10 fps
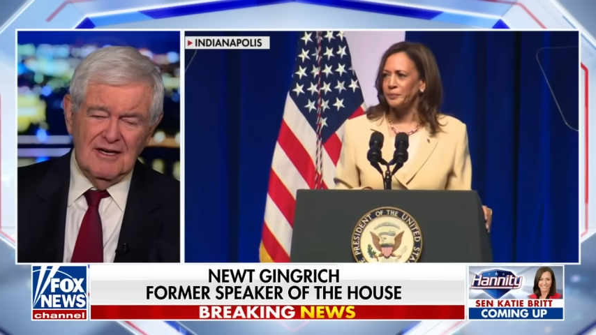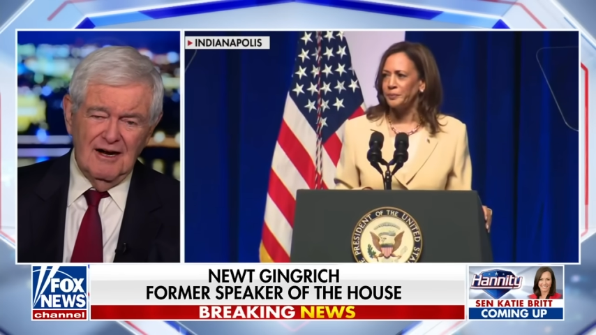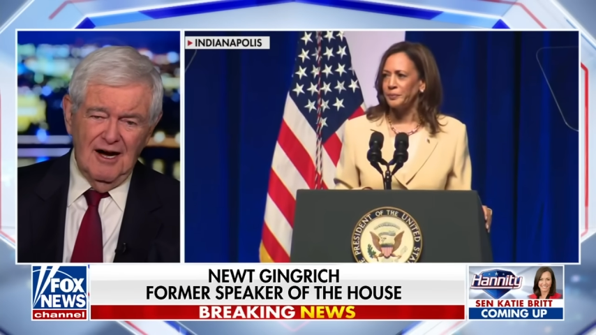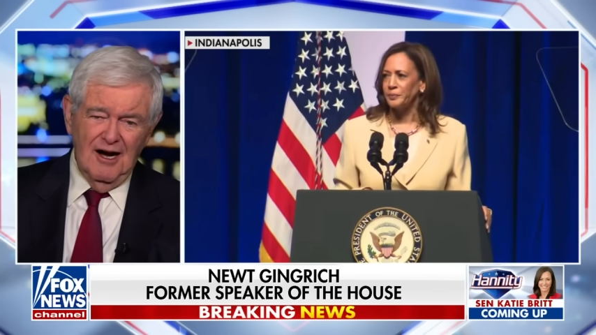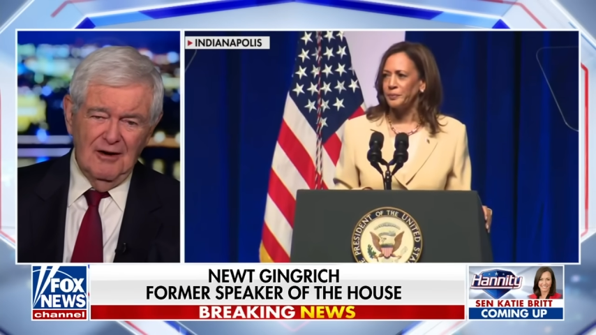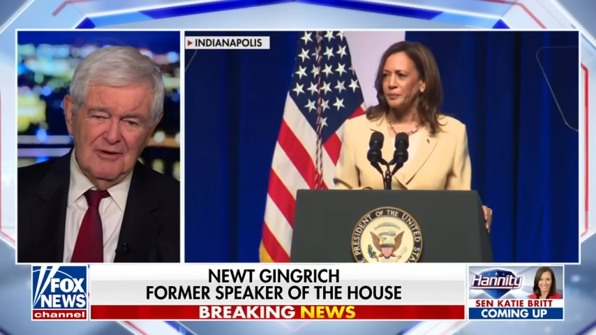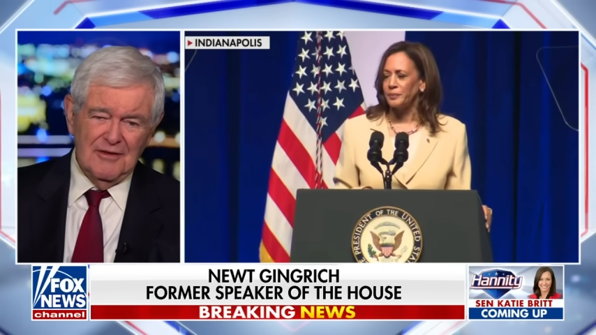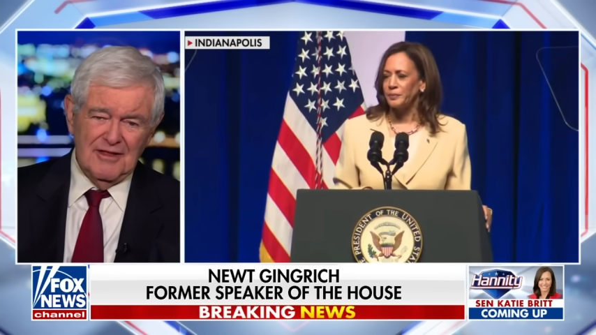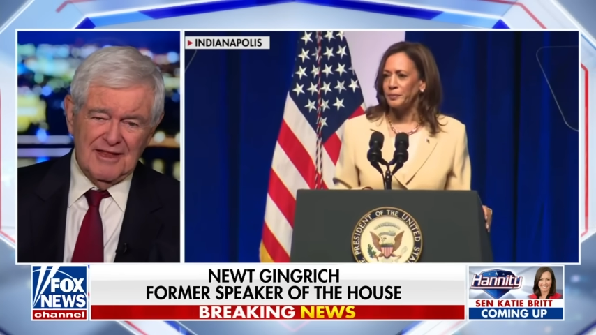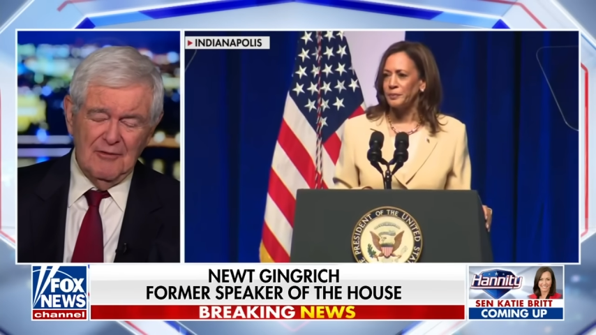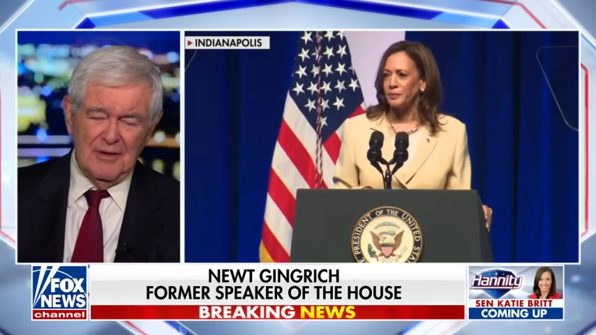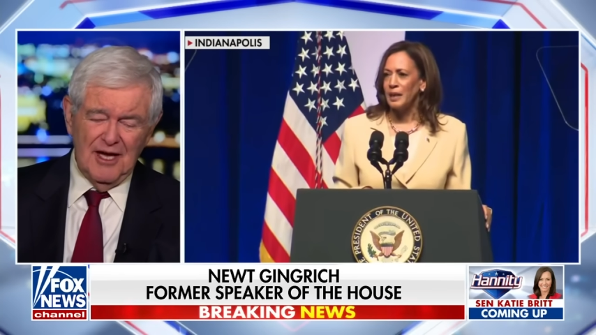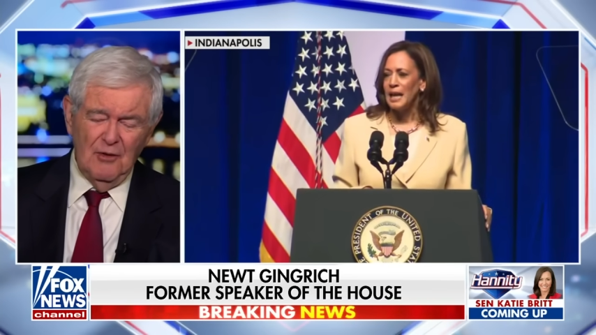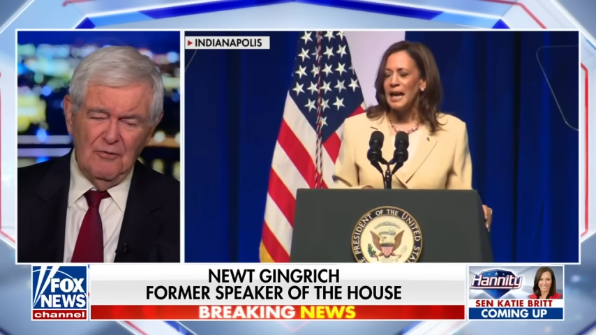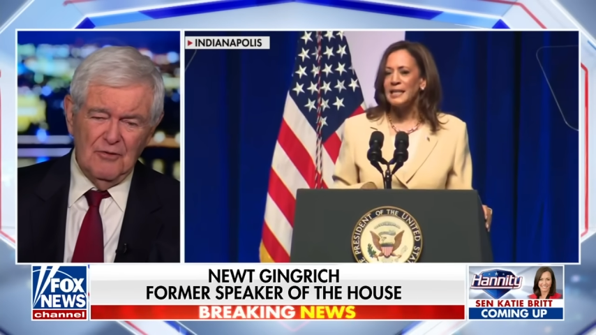Speaker 1: I think that would be
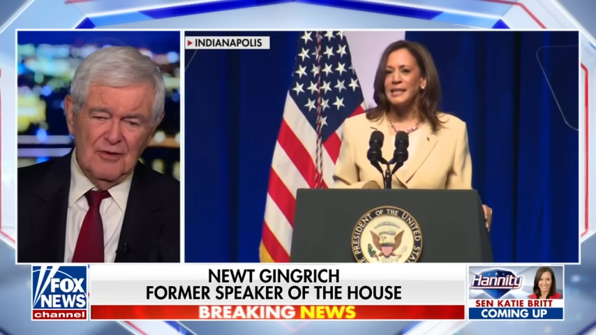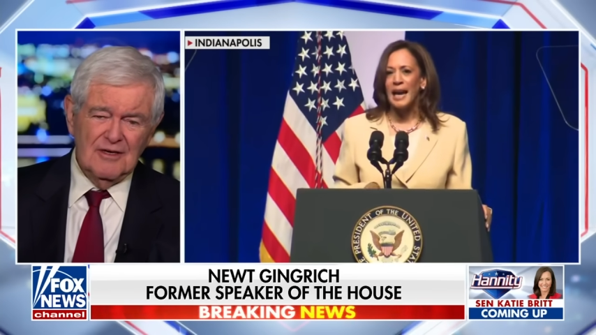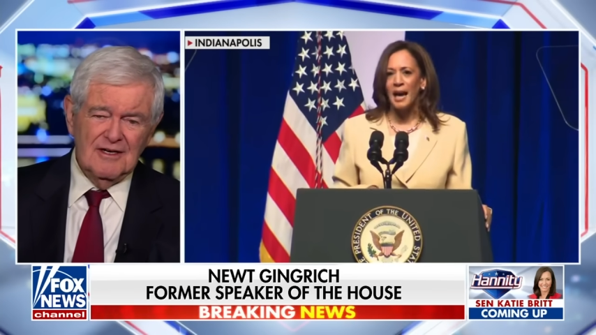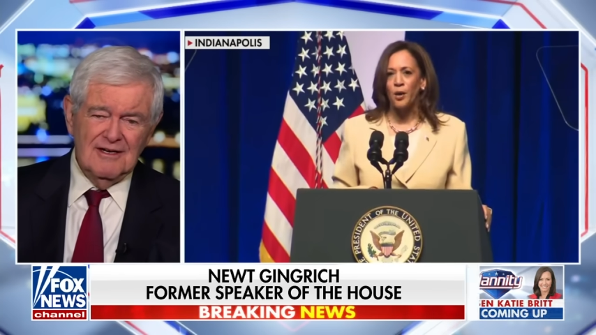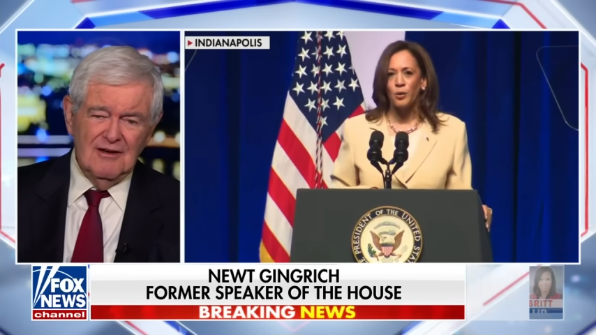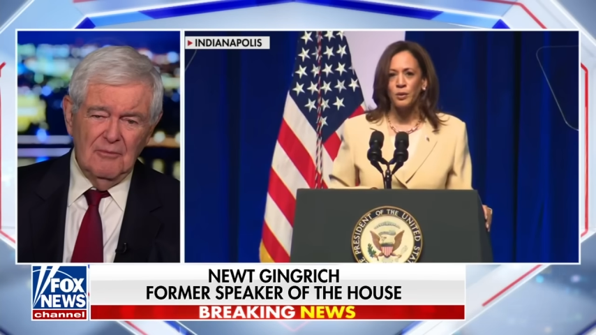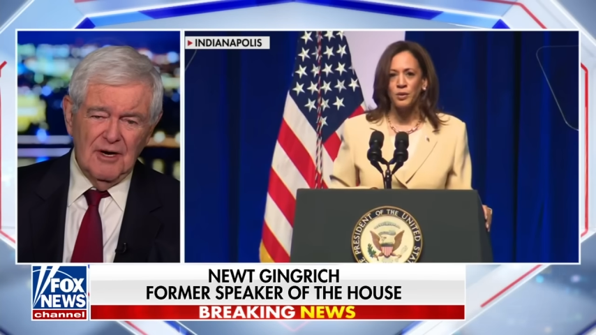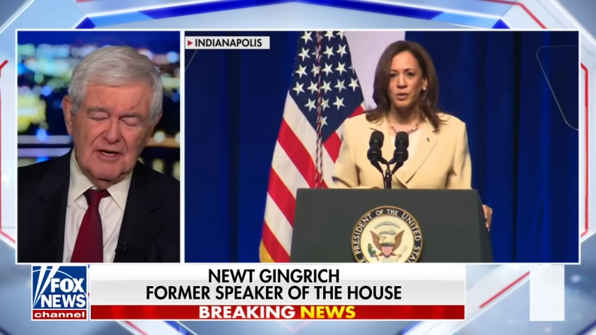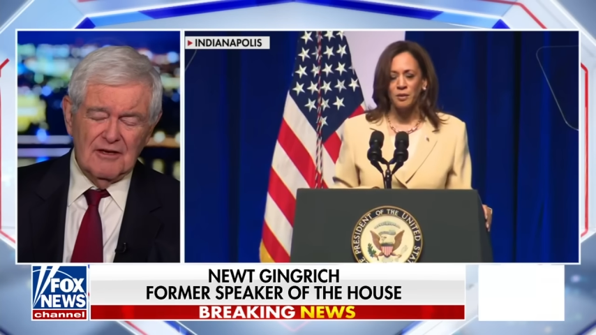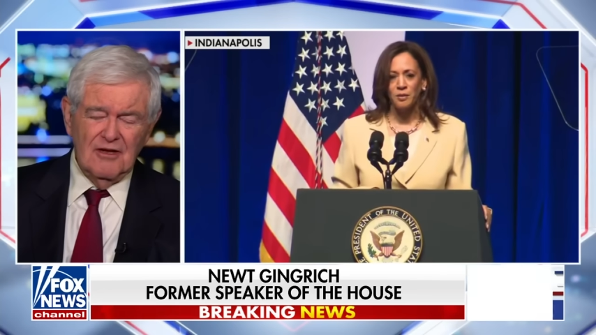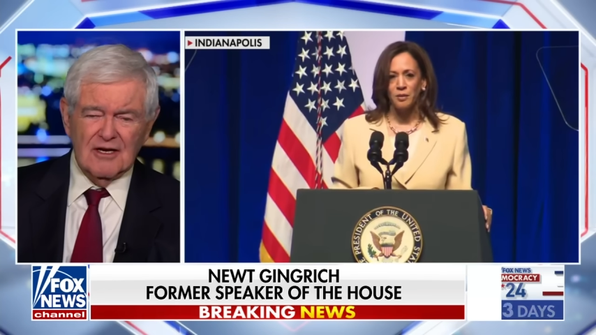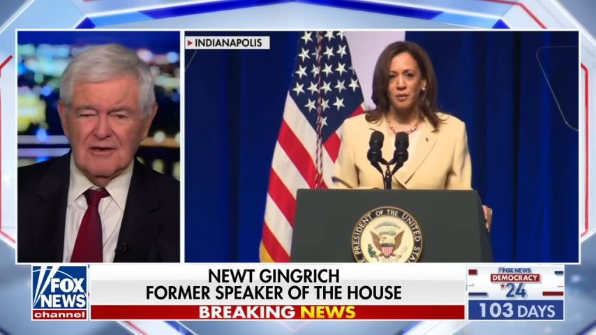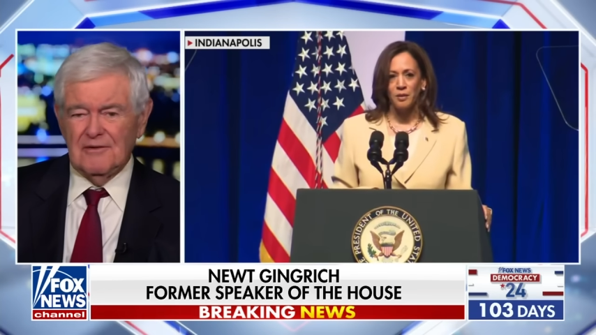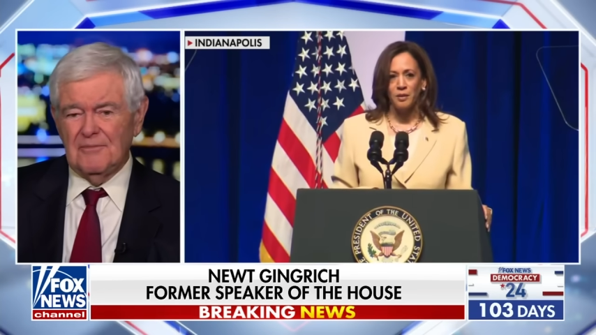helpful. But look,